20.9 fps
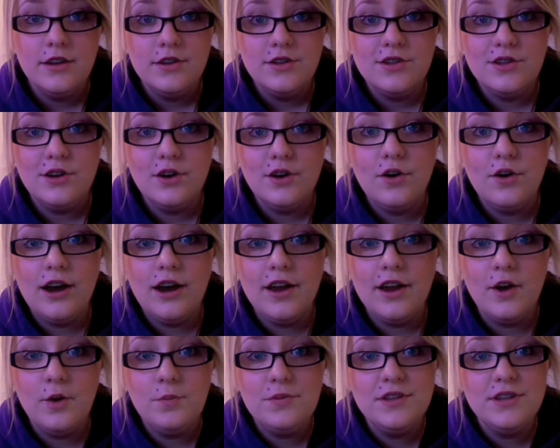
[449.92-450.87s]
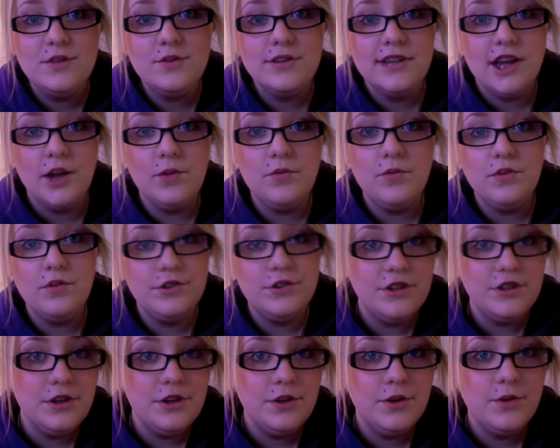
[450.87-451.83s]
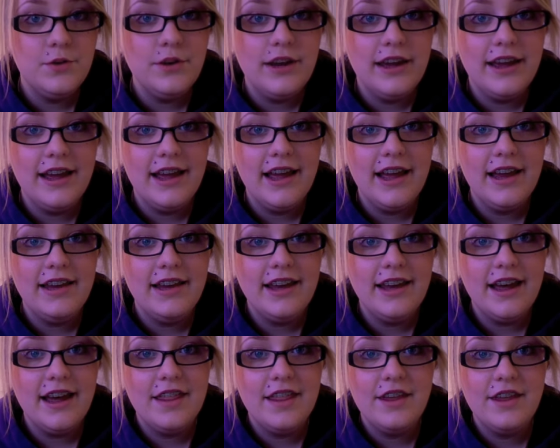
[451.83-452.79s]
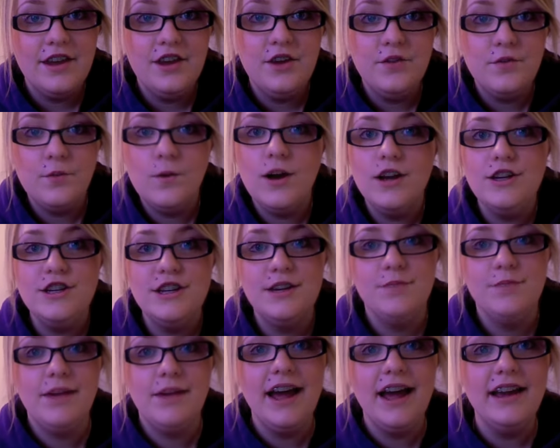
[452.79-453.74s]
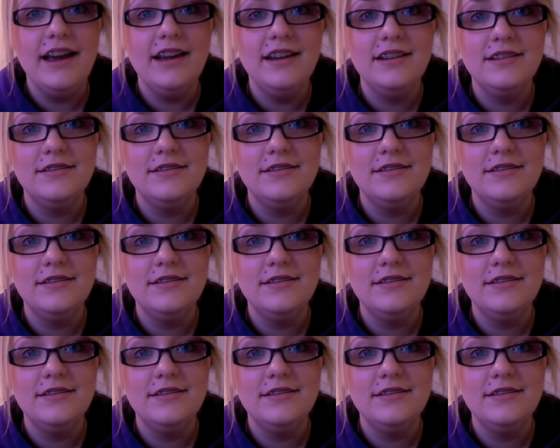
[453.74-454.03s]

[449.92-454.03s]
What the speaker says: So I hope this was helpful to you, and yeah, thank you for watching. Bye!